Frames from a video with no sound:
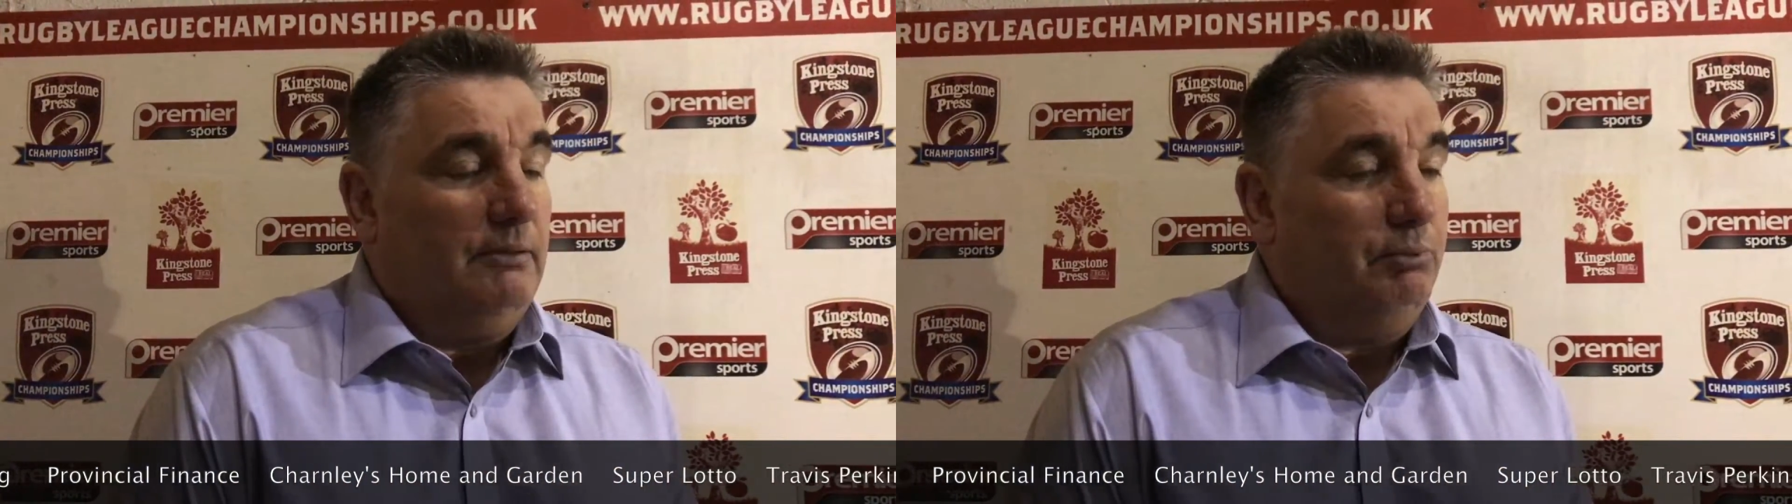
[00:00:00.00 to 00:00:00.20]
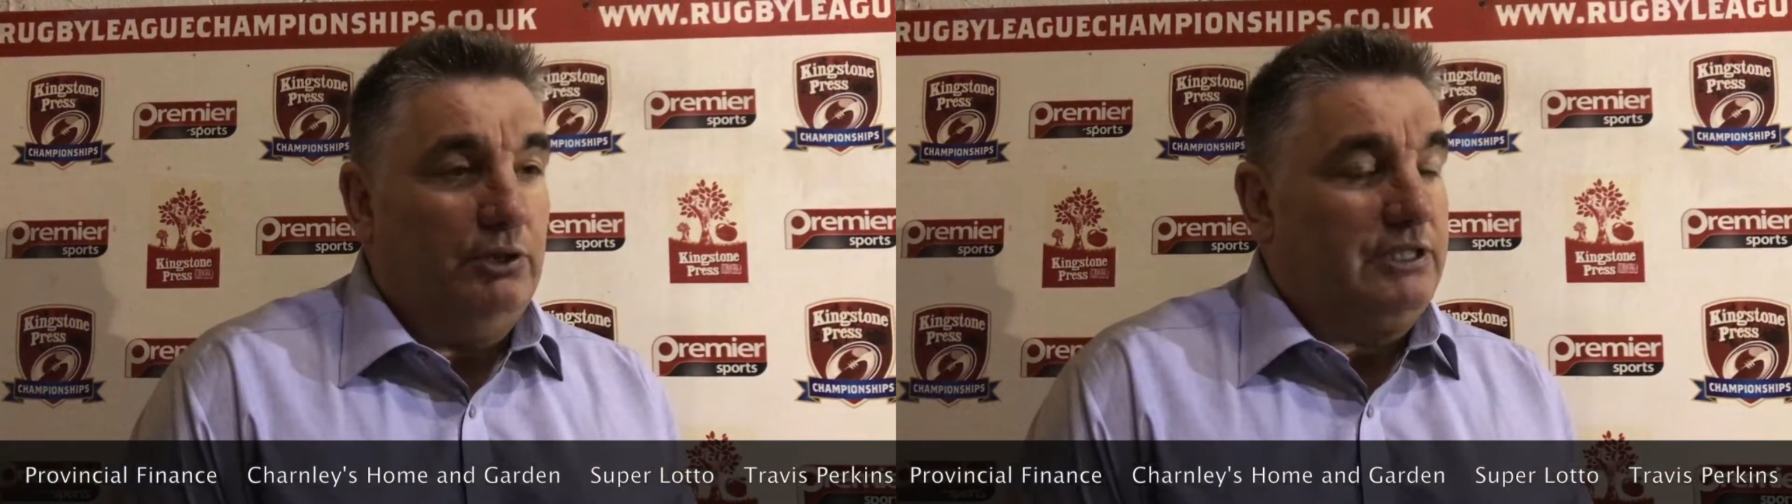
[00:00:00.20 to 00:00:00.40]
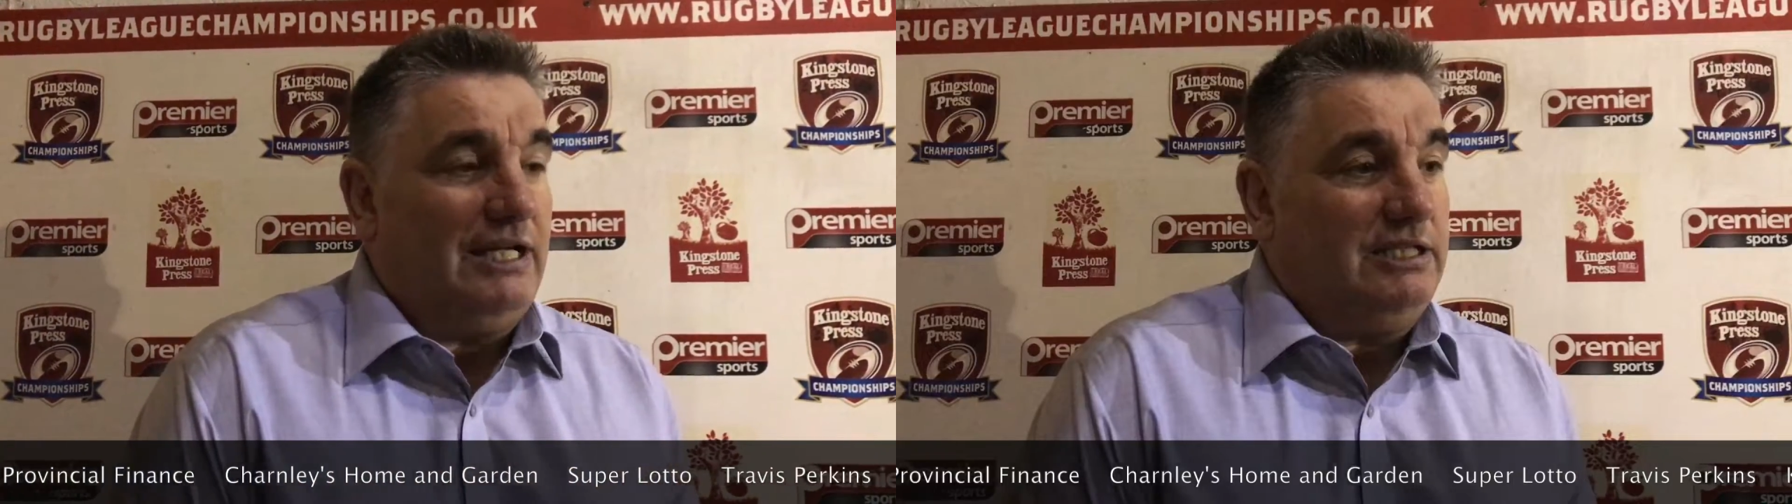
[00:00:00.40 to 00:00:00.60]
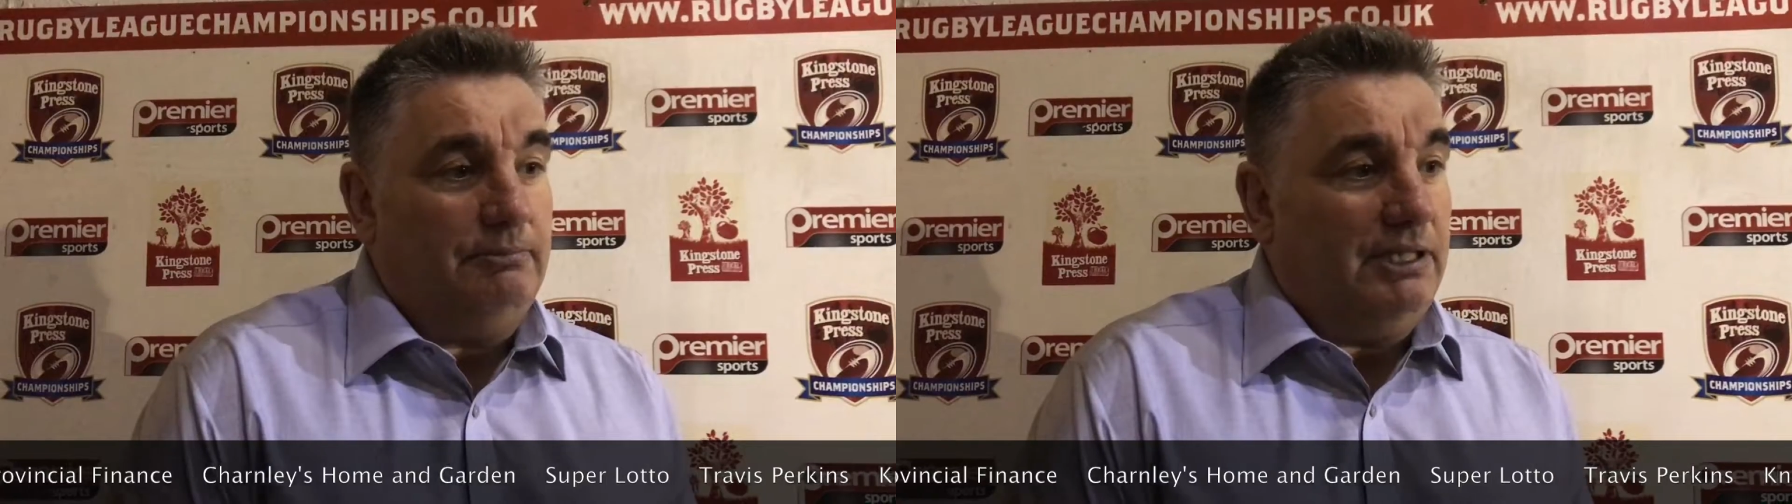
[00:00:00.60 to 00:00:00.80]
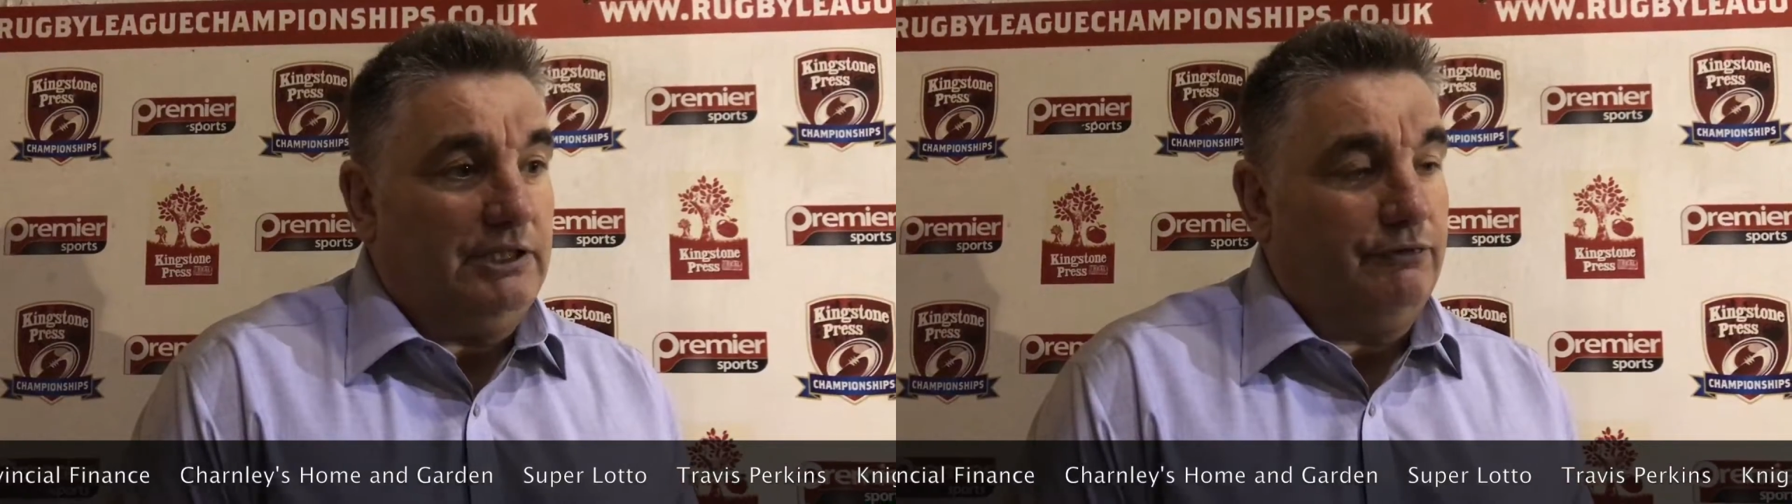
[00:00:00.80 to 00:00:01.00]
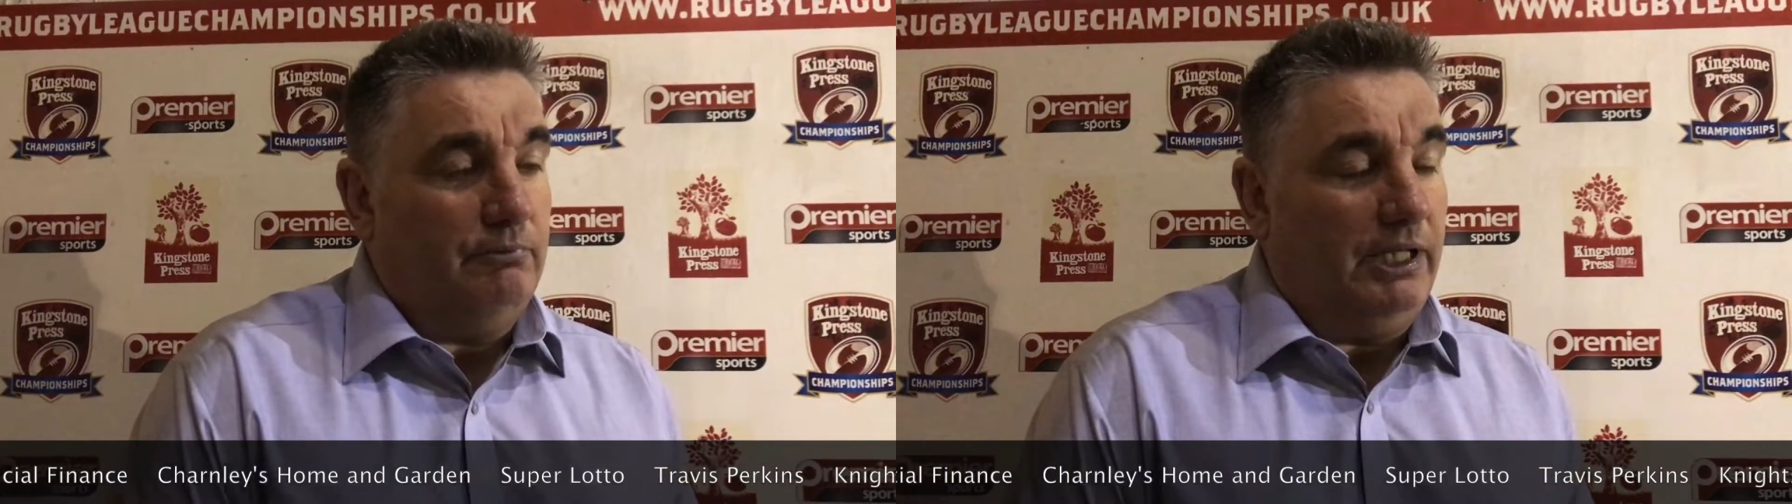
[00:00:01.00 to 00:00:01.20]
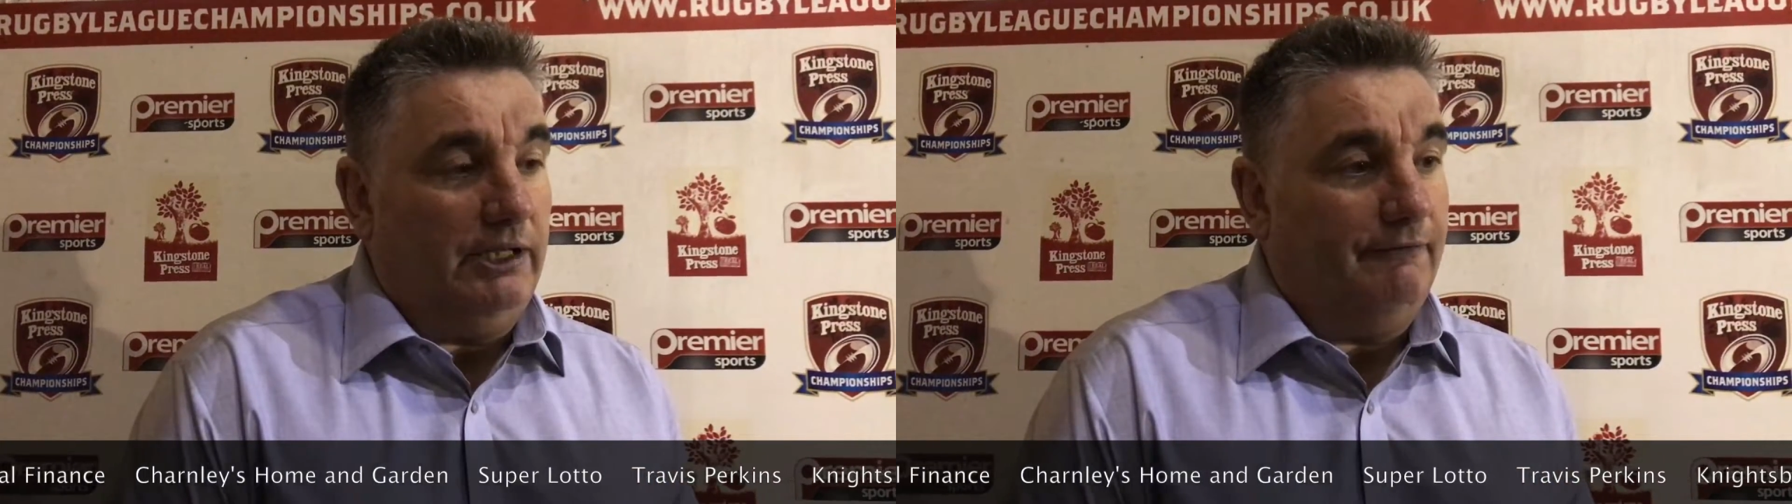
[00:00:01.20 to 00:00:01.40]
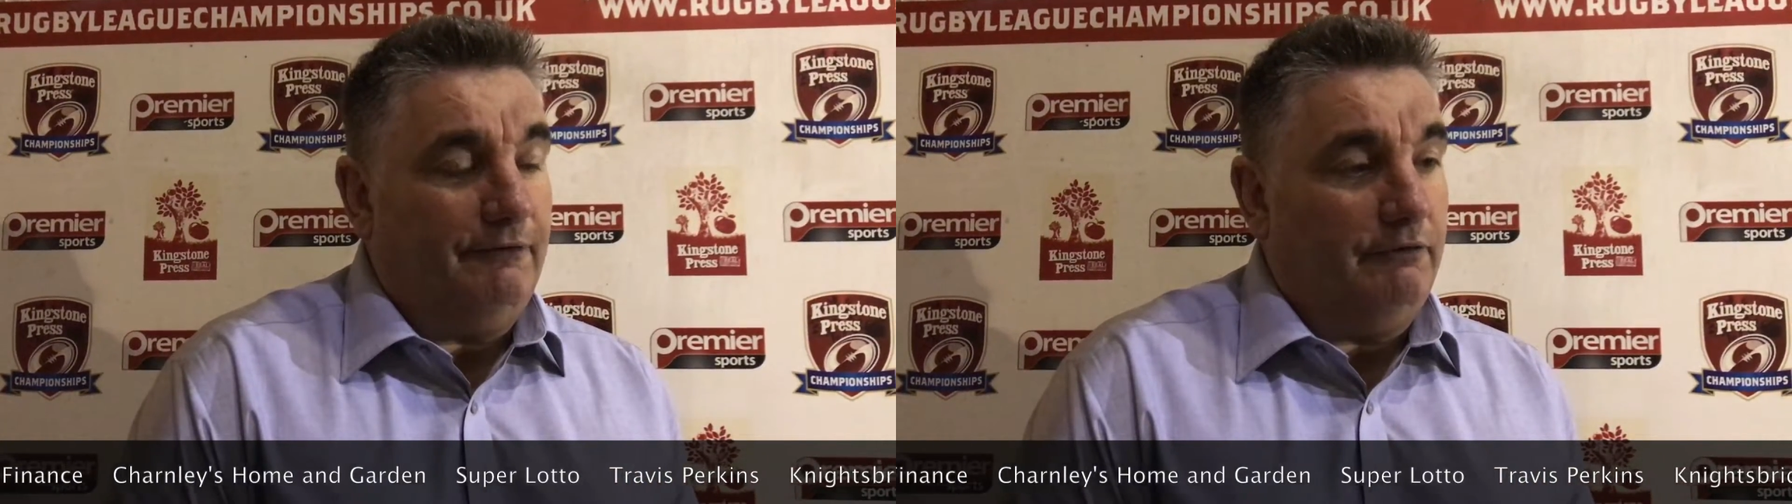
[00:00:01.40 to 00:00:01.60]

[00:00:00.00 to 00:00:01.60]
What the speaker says: but it's 80 minutes for me of